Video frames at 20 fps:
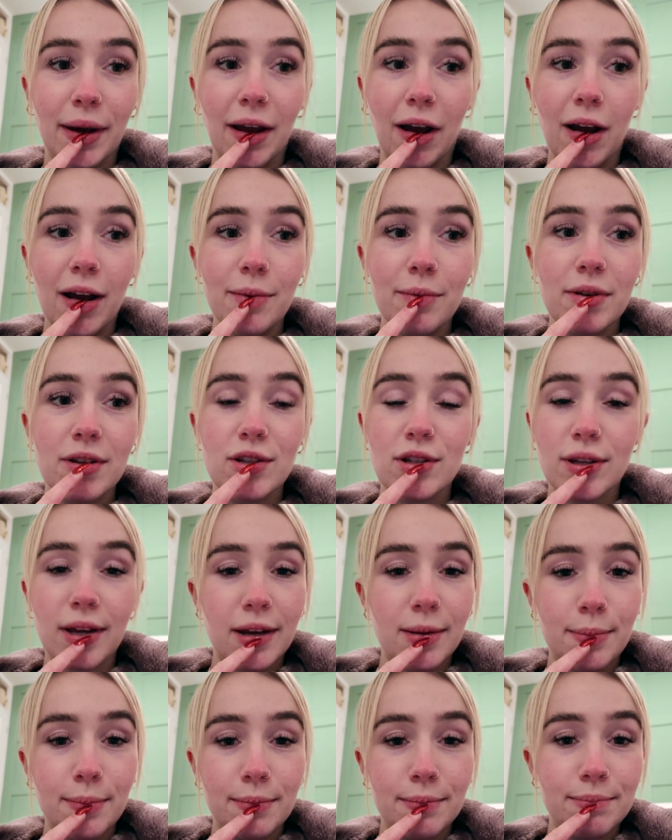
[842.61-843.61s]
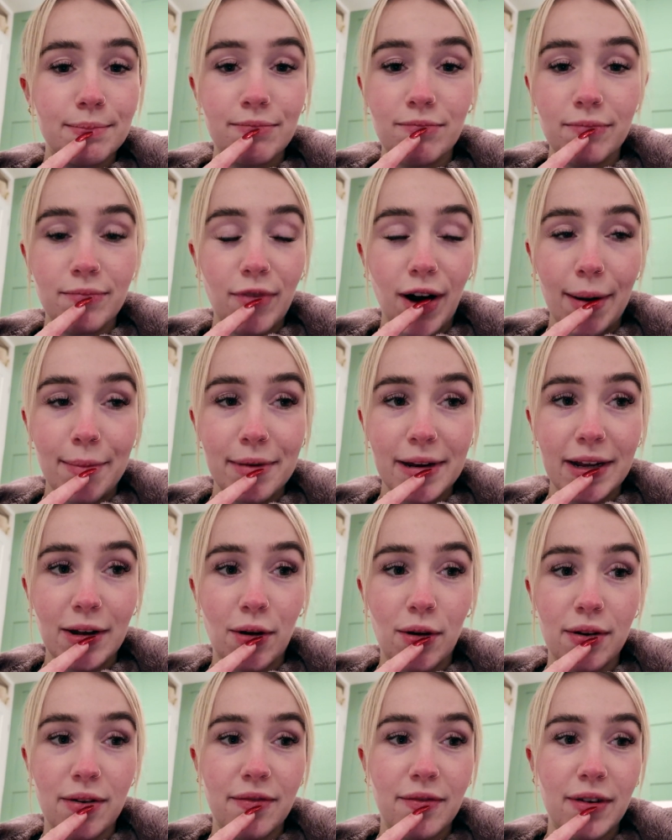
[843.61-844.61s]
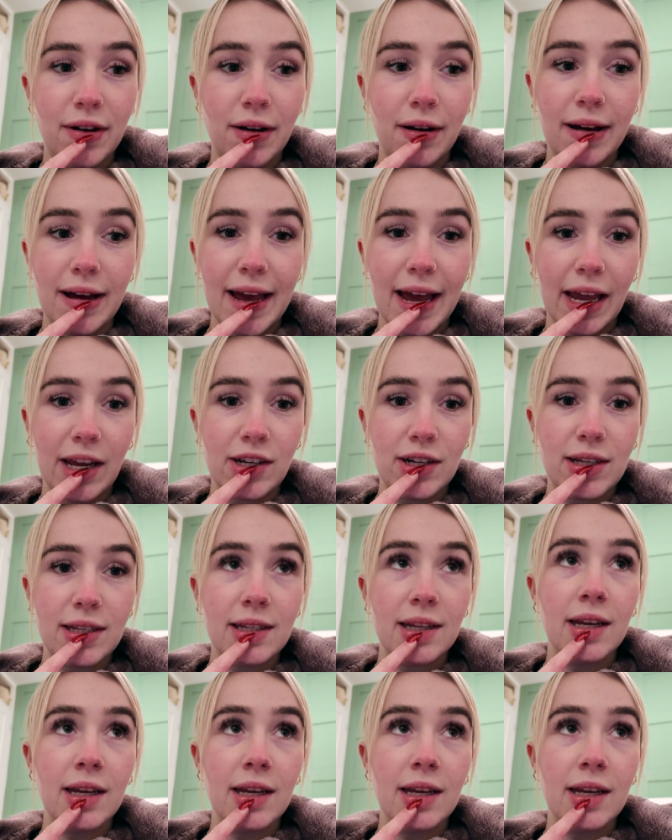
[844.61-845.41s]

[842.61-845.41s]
I'm so rambling on for ages.